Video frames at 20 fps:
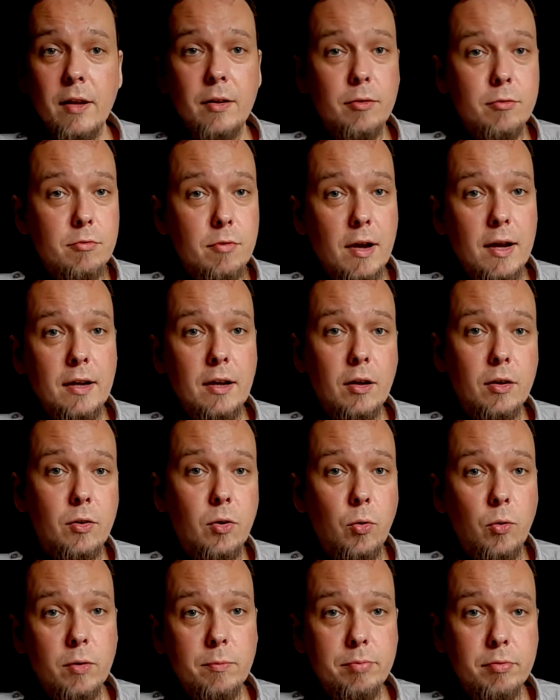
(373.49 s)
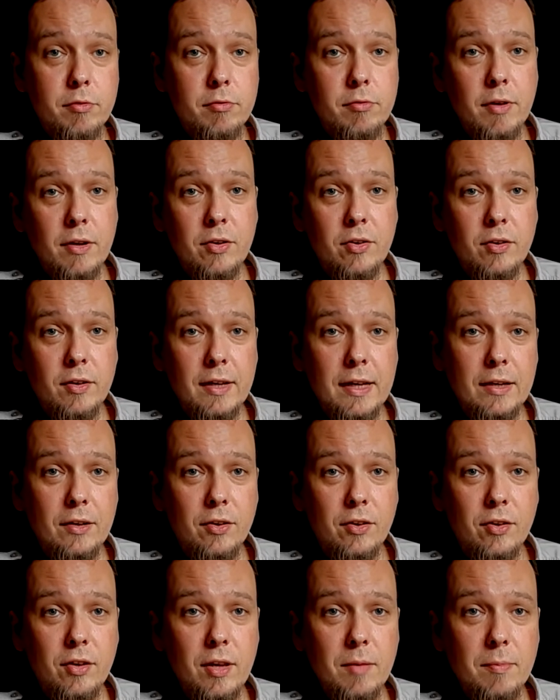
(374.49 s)
to write a chord progression in
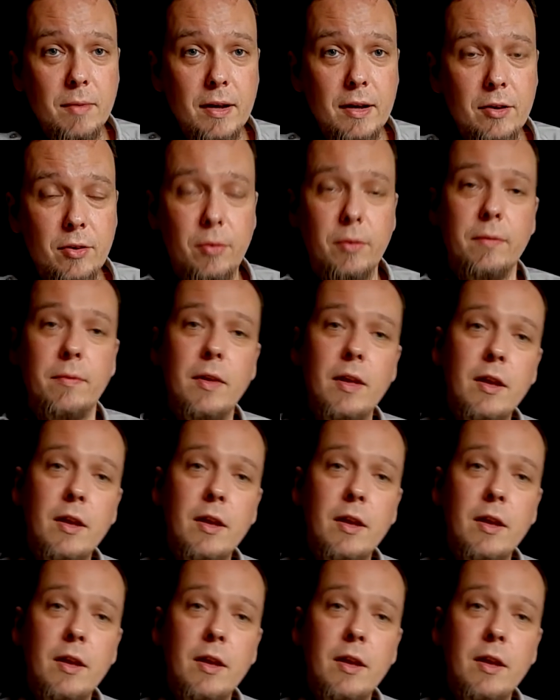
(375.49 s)
C major.